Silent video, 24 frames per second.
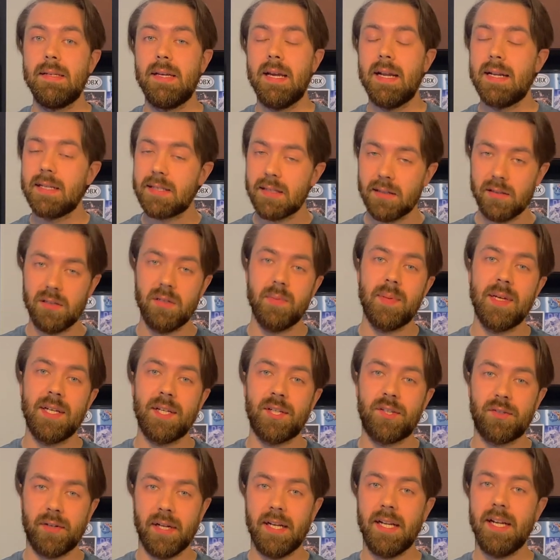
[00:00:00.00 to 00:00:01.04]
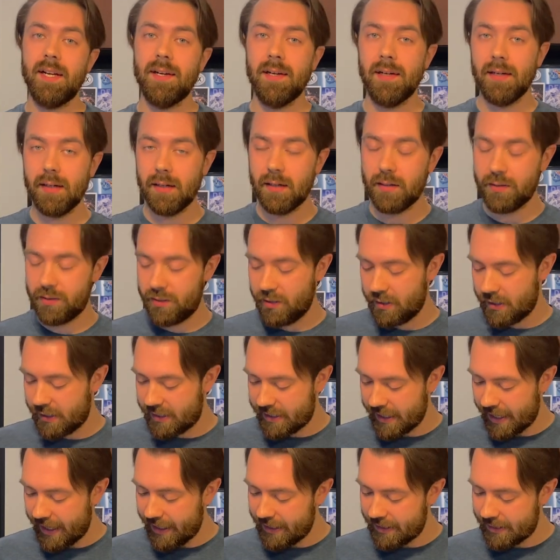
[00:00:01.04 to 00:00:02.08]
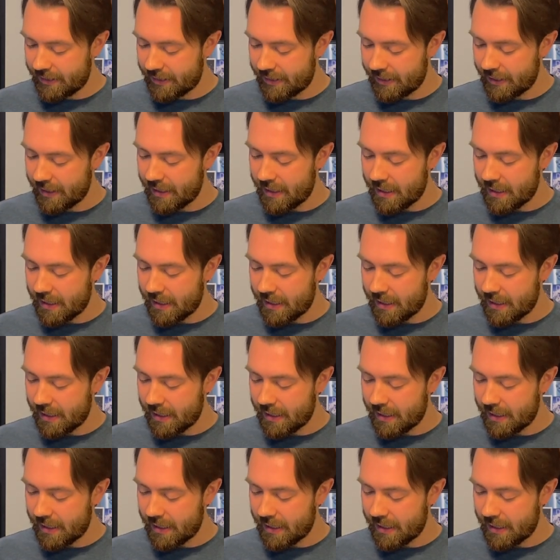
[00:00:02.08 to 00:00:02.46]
It is a little bit grittier to the taste.